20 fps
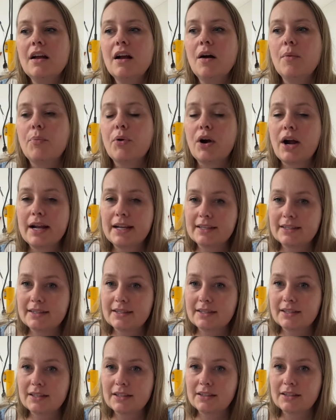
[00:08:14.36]

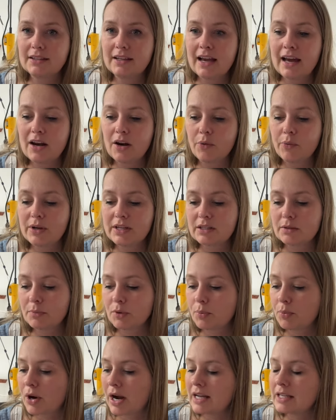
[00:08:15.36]
priced at a reasonable
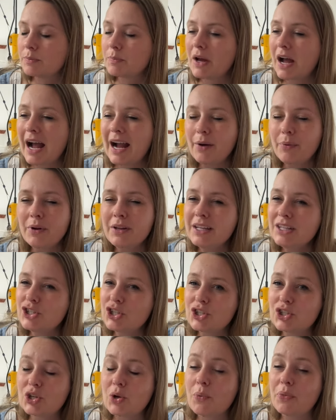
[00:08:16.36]
price, but I really
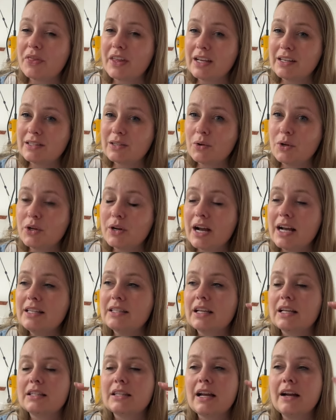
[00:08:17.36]
just don't think so, you guys,
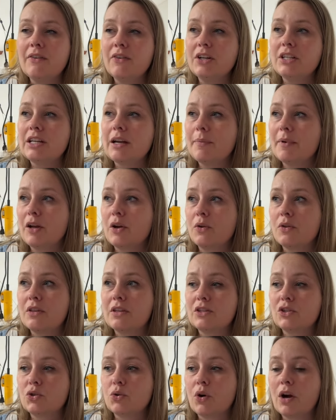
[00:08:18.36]
because every time I go to the
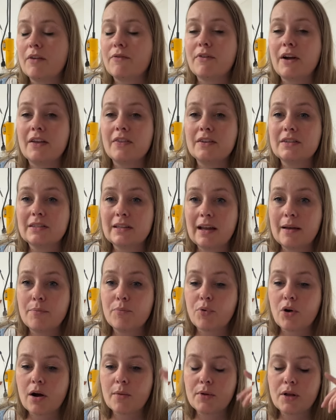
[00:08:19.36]
store, I find the same
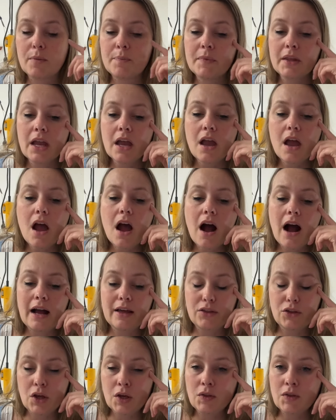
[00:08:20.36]
problem. I
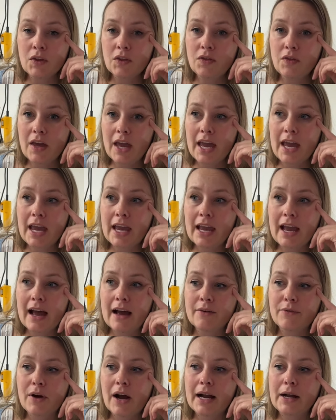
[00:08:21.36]
think that they
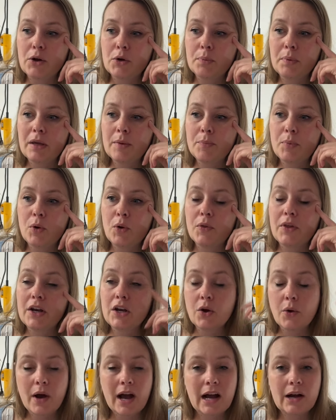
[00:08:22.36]
have hired people that
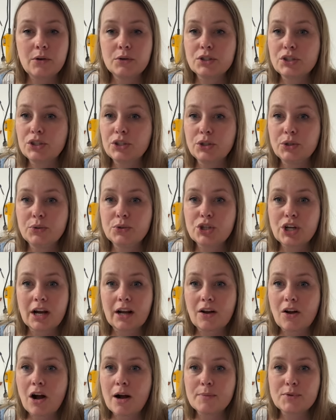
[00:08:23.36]
know how to
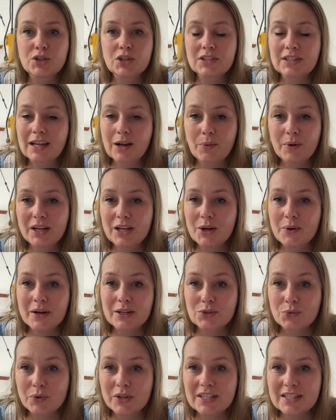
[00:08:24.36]
check comps just like we do
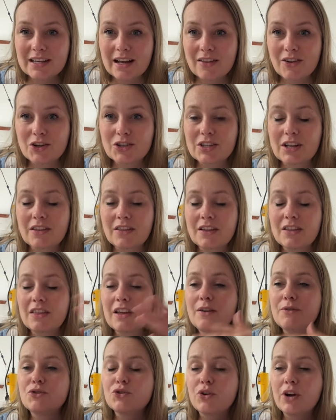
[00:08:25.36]
as resellers. I think
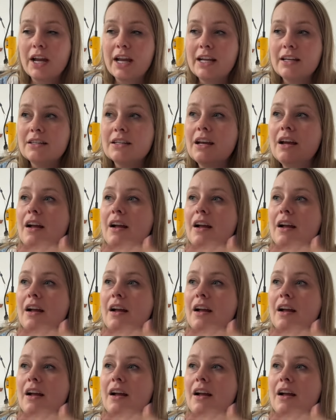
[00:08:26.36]
they've trained,